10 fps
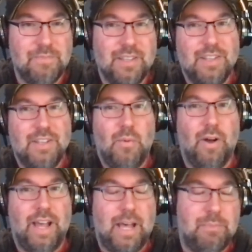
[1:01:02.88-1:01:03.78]
what
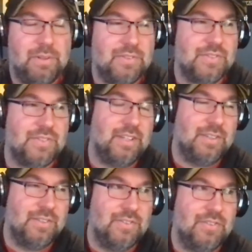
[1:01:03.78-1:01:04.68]
happens
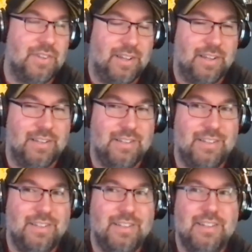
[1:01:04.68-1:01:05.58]
is uh,
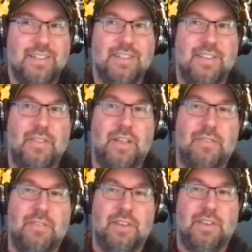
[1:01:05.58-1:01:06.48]
then
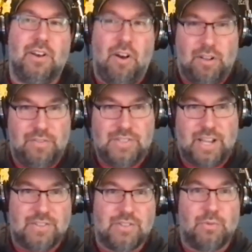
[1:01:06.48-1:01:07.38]
the Hall of
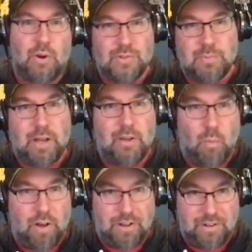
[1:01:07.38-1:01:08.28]
Stats grows by
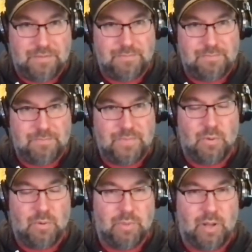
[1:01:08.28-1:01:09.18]
one,
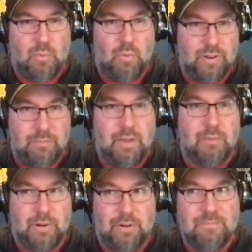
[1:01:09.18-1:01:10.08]
by one
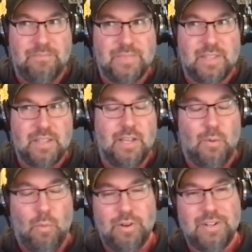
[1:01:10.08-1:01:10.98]
member. It
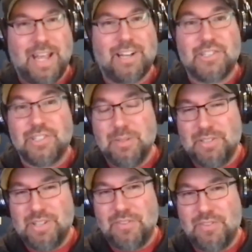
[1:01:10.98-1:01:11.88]
wouldn't actually be
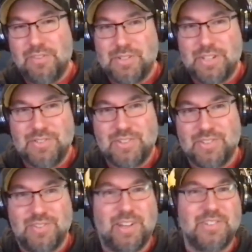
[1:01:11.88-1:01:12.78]
David Ortiz because he's
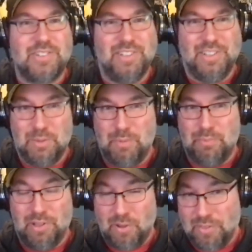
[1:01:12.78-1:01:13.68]
actually a little bit
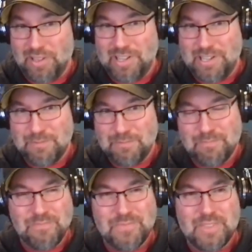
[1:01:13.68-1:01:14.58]
below the line.
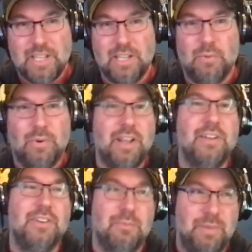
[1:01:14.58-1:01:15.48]
Mm-hmm. It would end
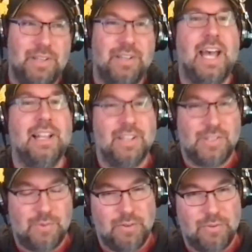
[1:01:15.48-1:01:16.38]
up being Alex
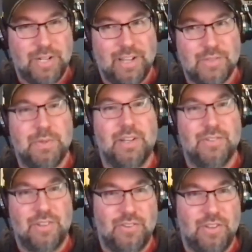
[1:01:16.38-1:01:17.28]
Rodriguez because
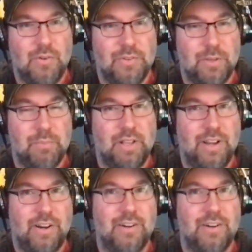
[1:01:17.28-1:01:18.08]
he's the only player